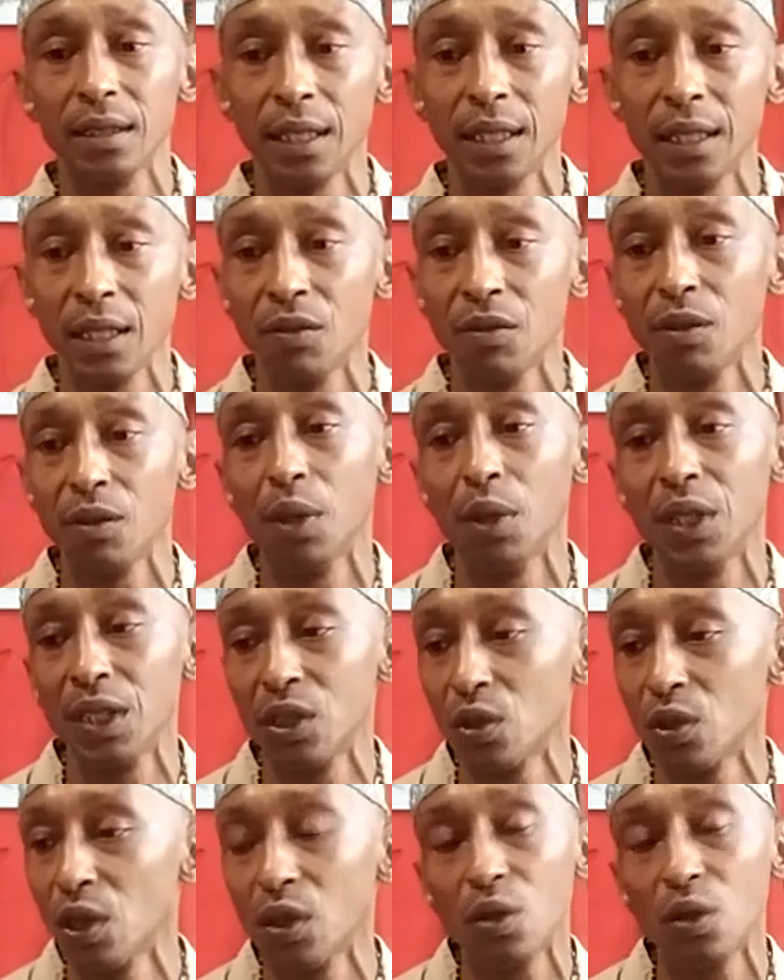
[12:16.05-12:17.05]
and
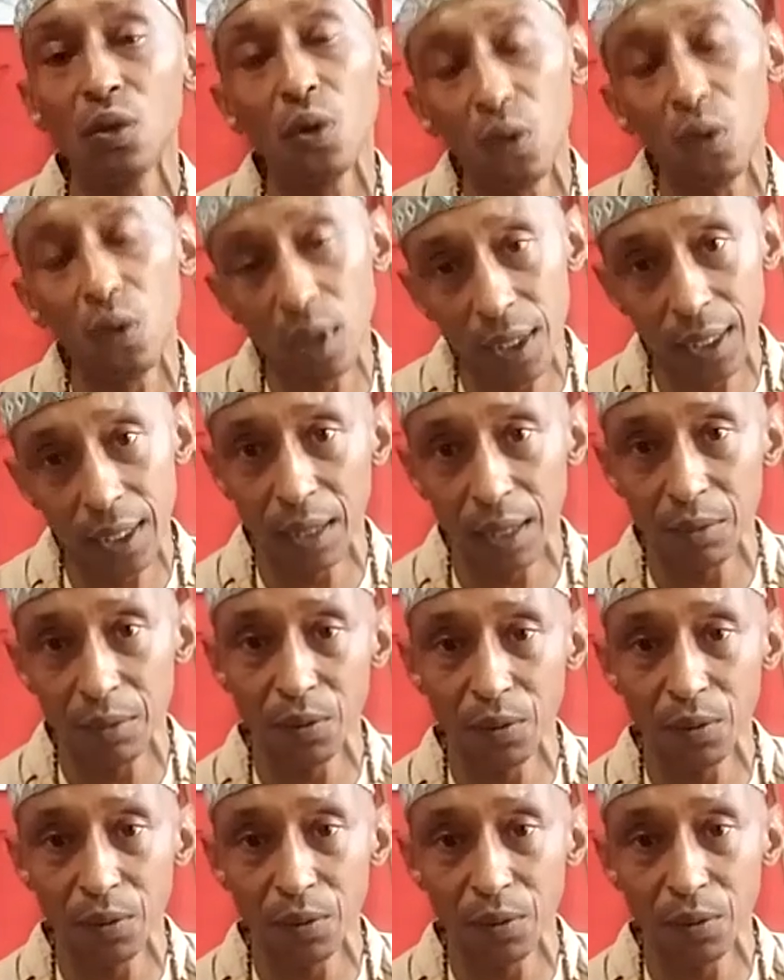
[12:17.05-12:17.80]
everybody's got a calling name